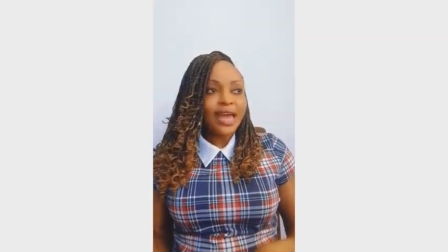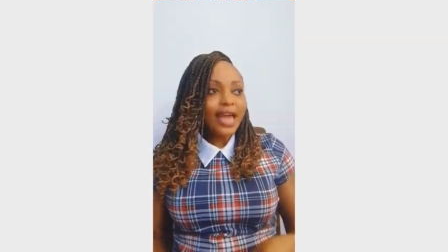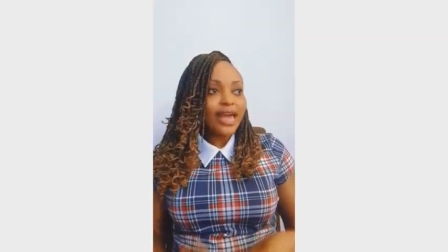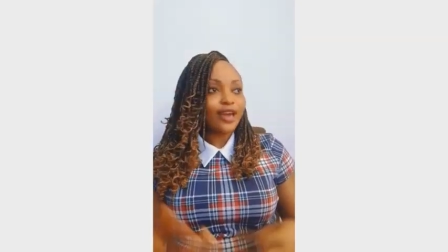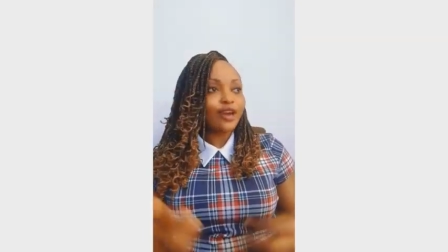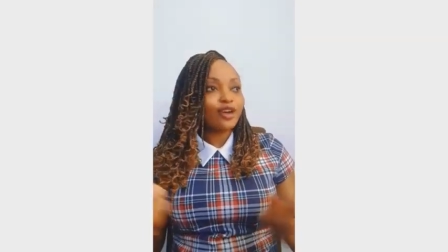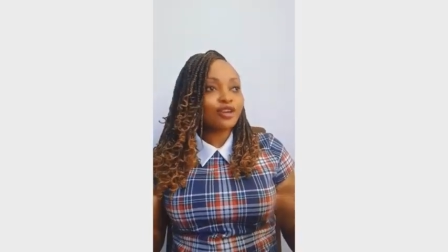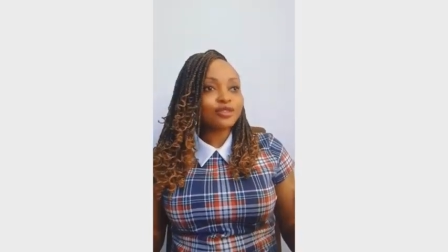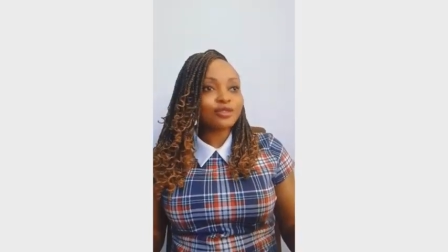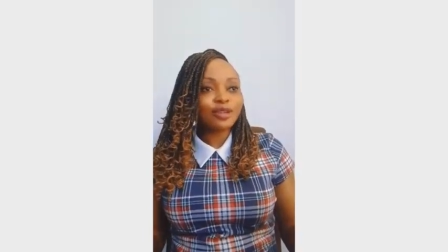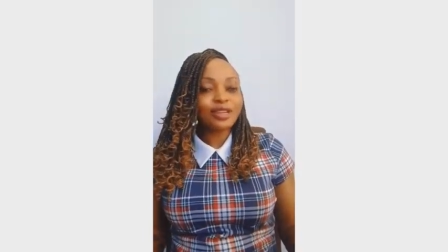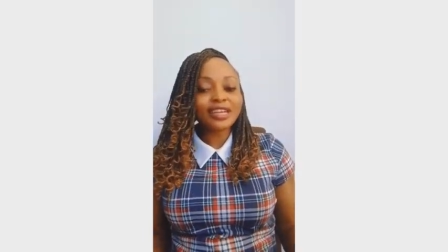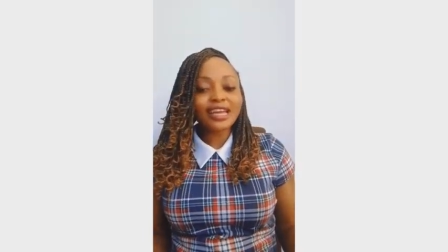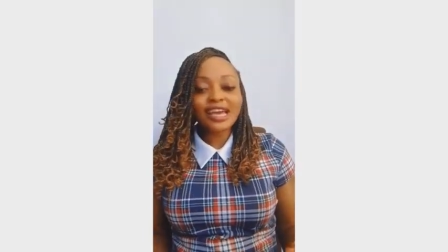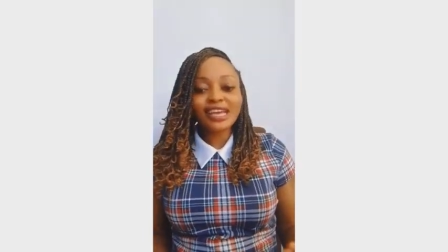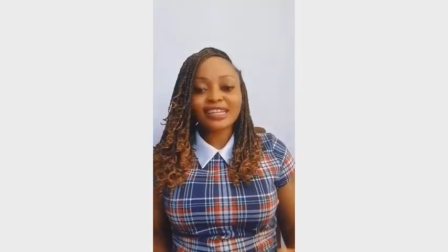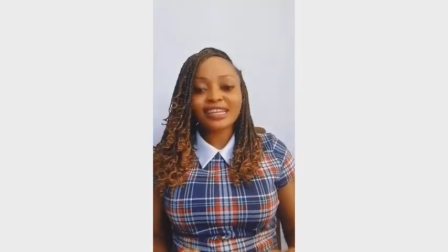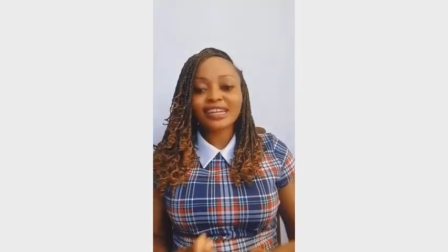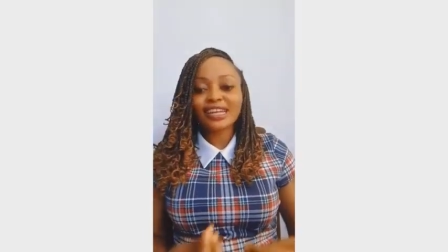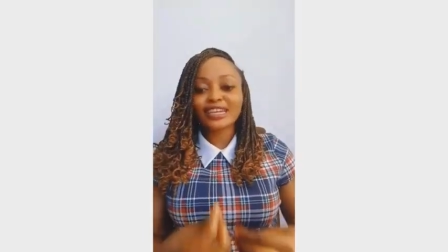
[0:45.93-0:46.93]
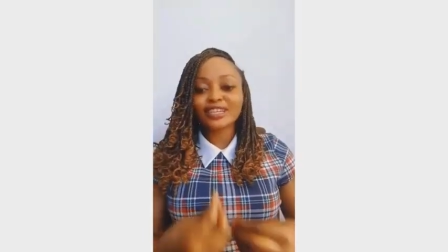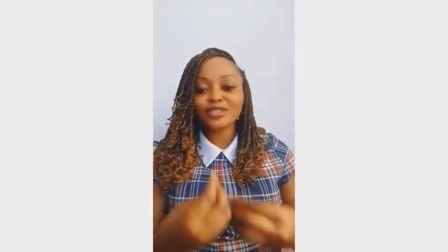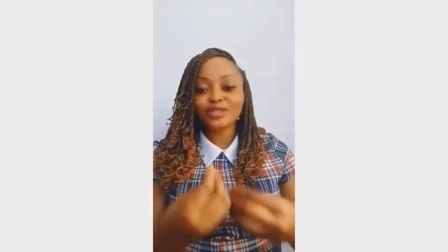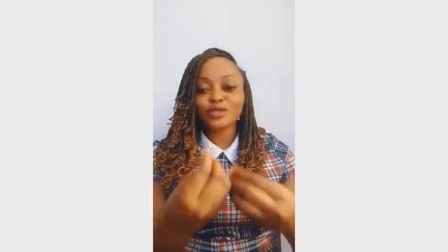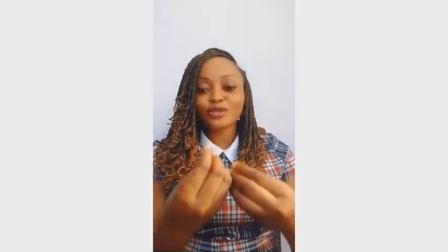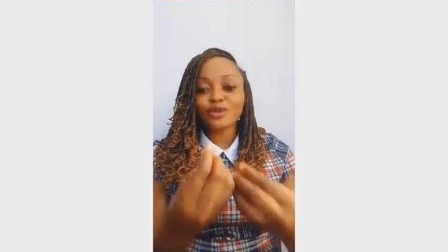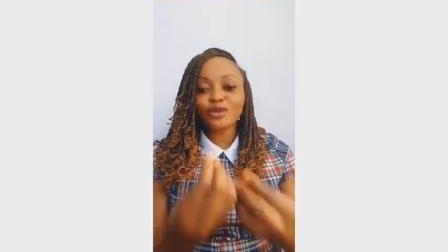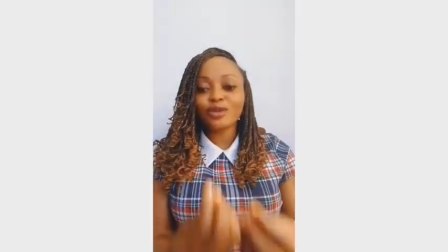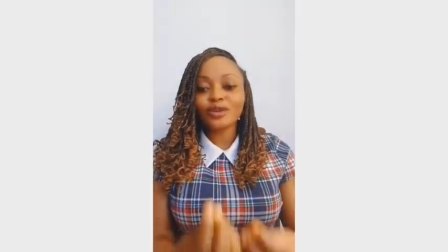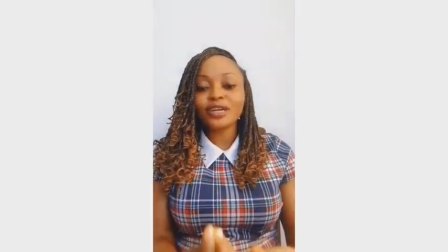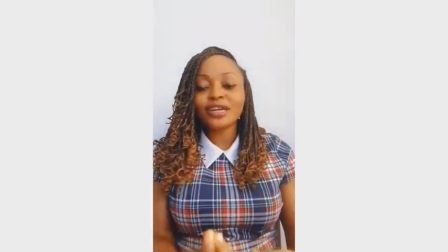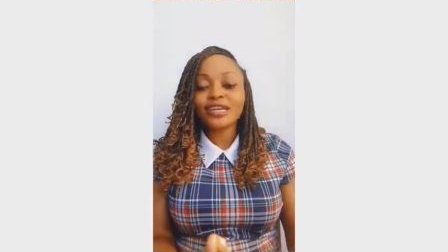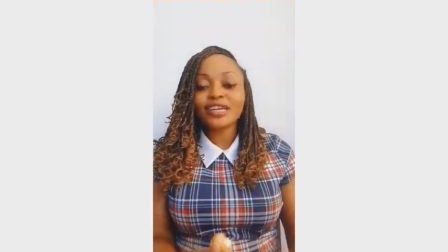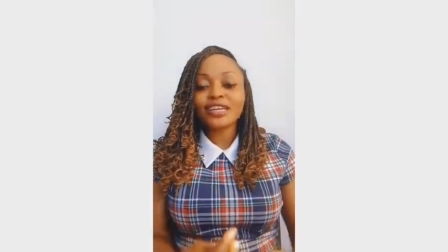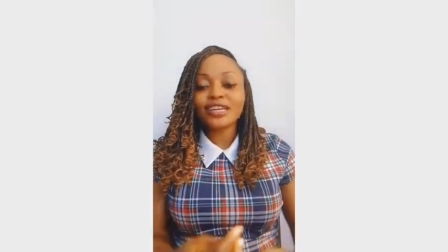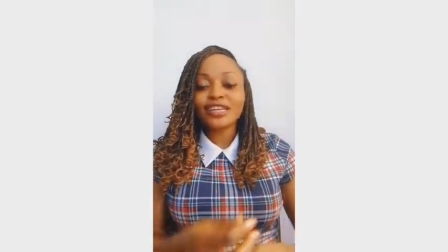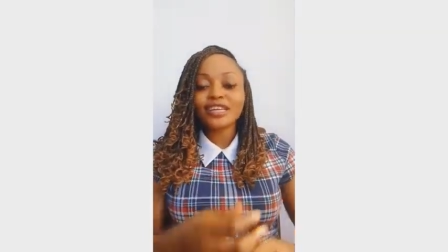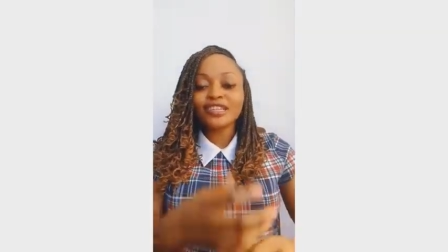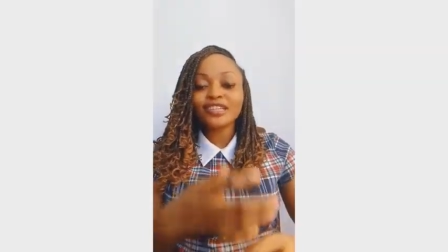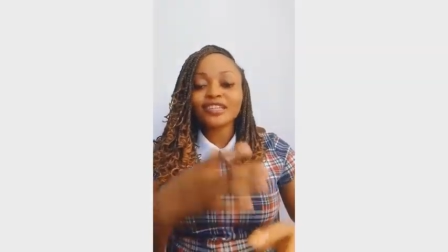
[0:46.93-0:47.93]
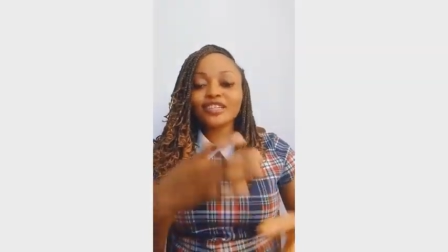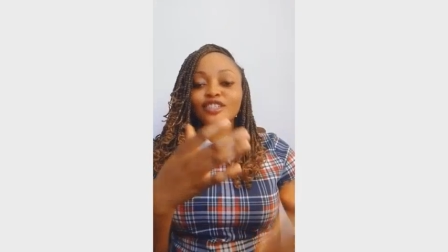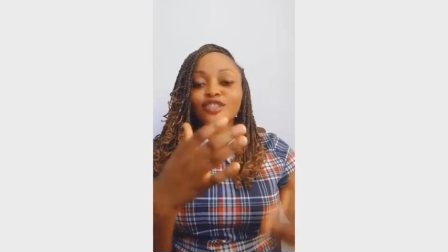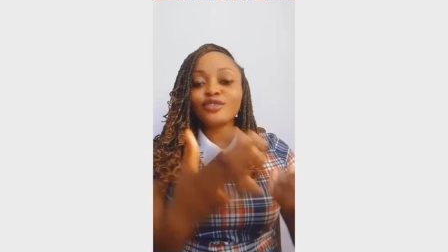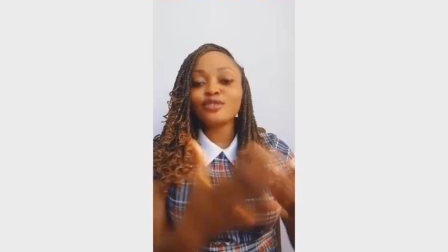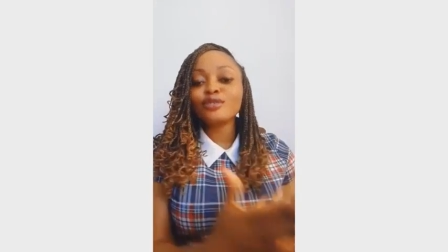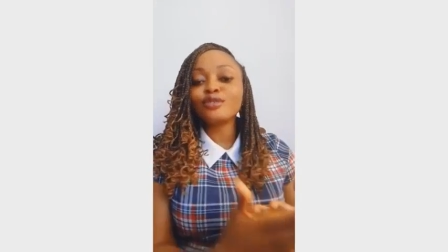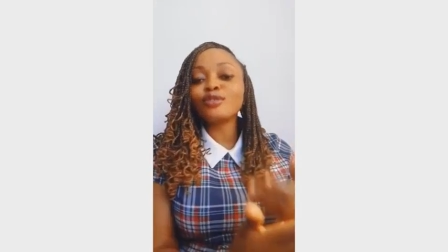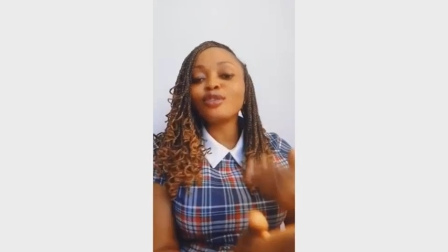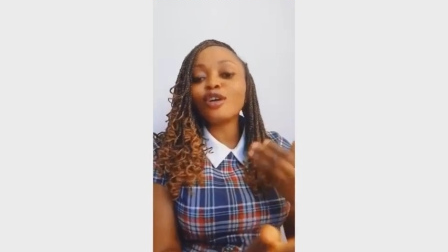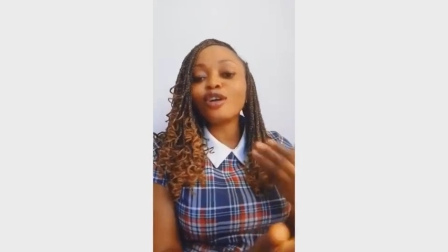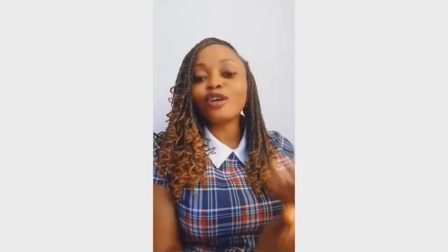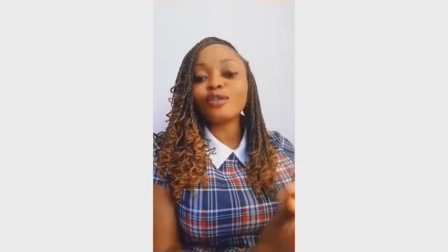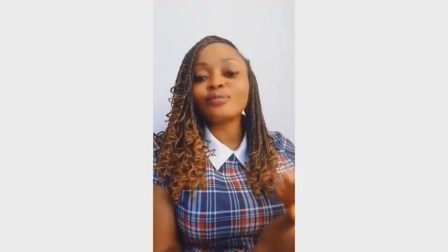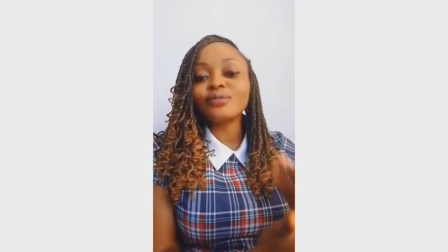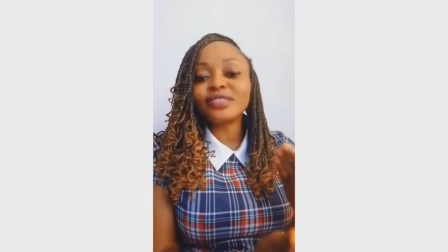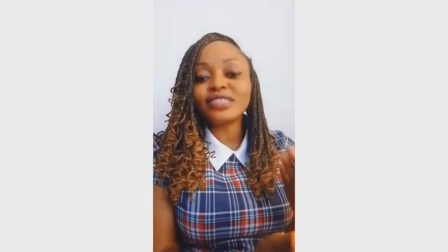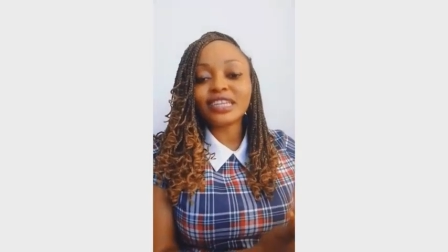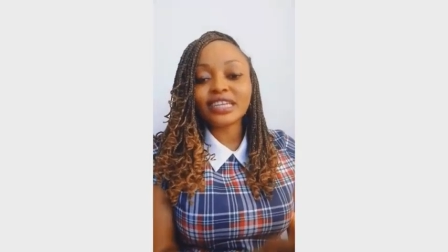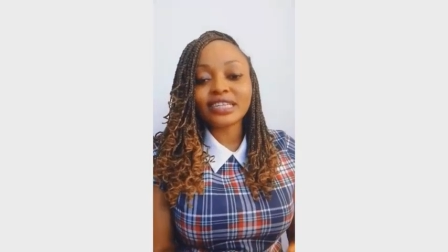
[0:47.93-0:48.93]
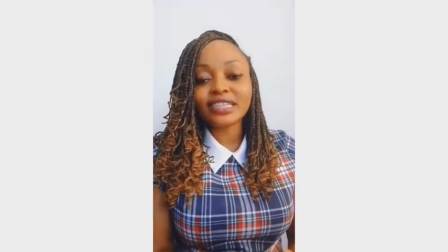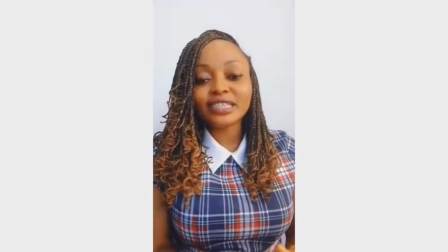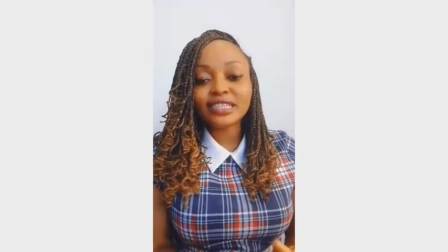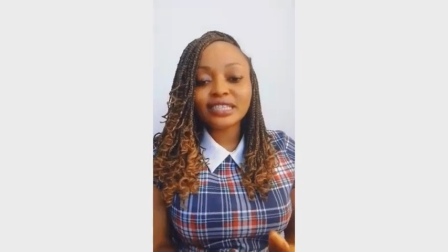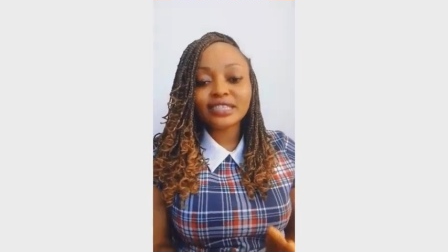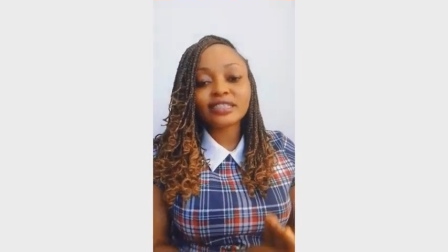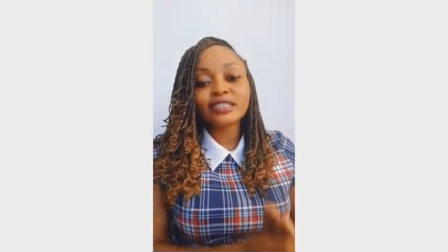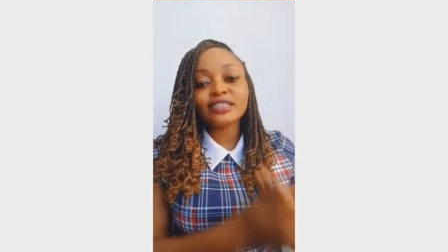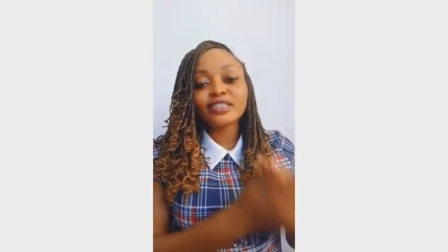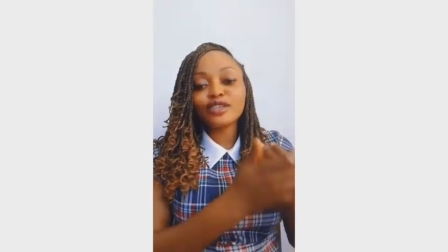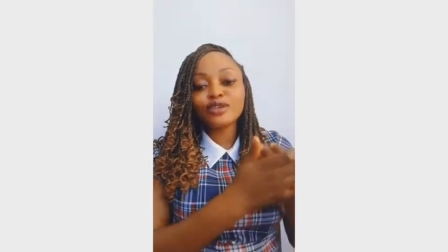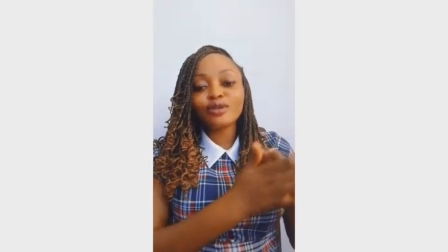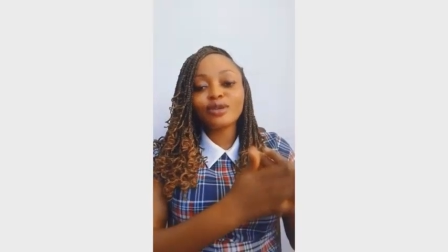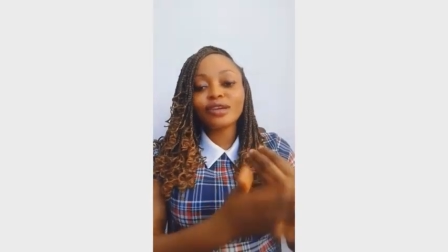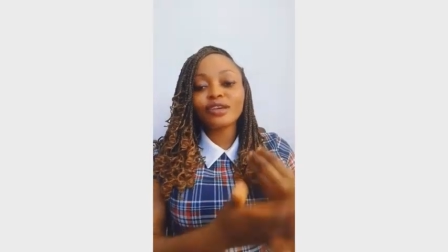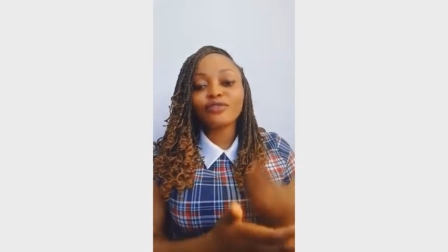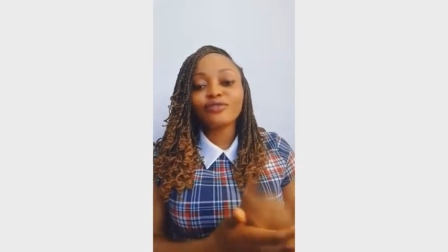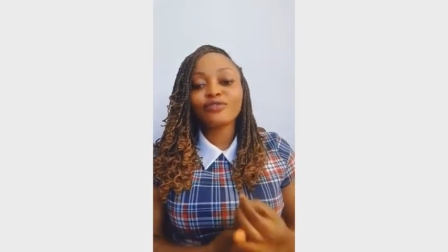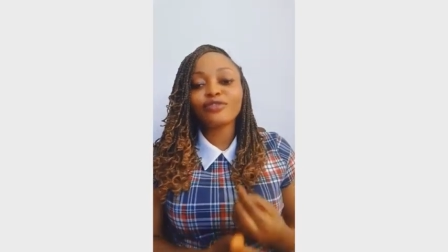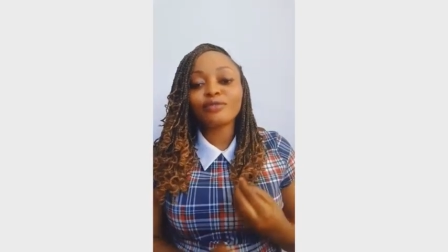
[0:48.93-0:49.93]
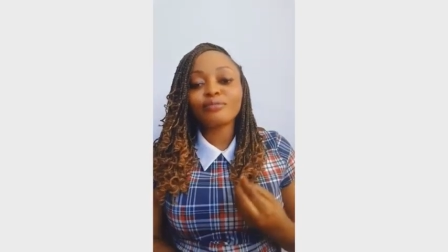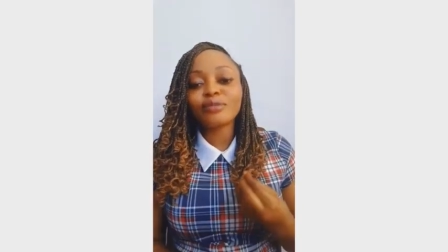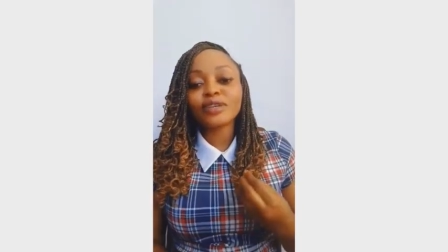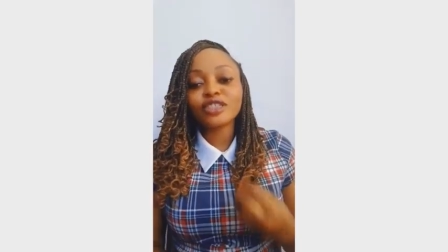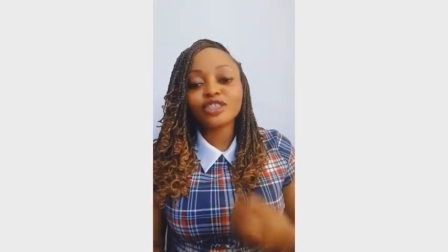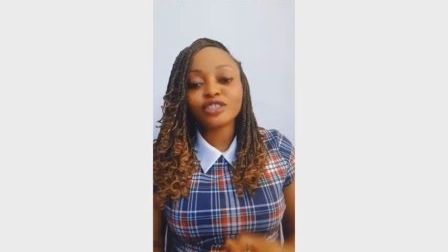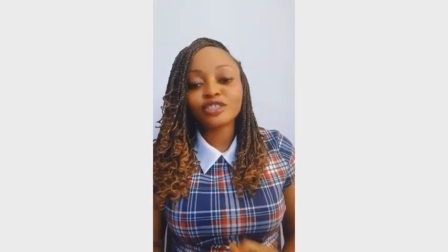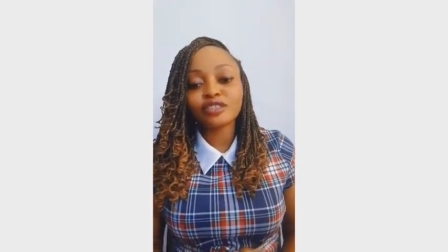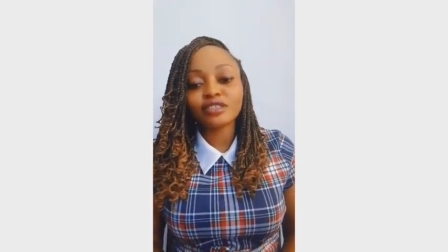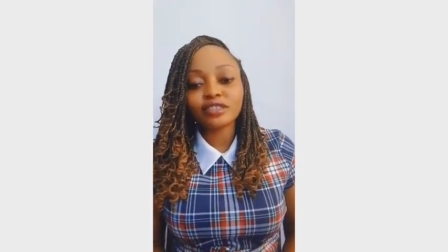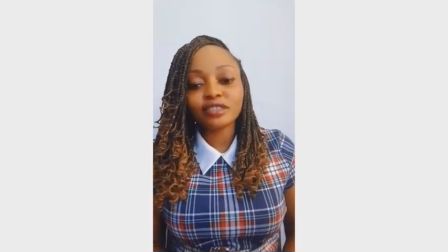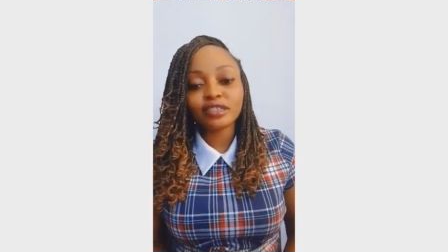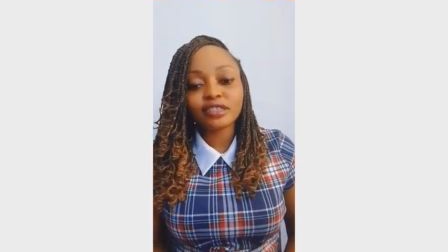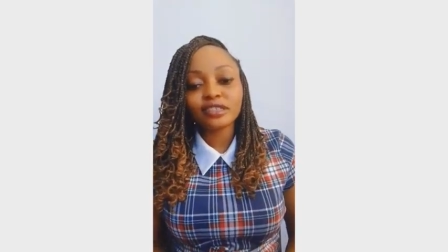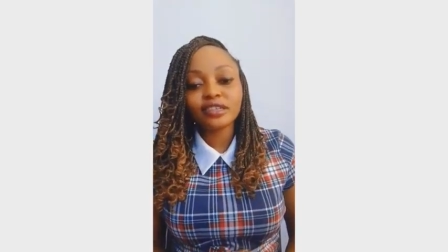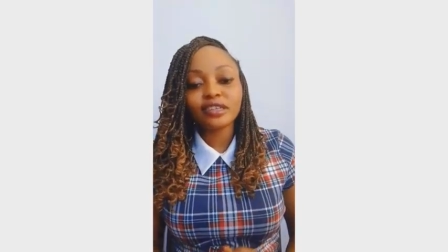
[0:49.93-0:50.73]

I got online and then I saw new updates, new information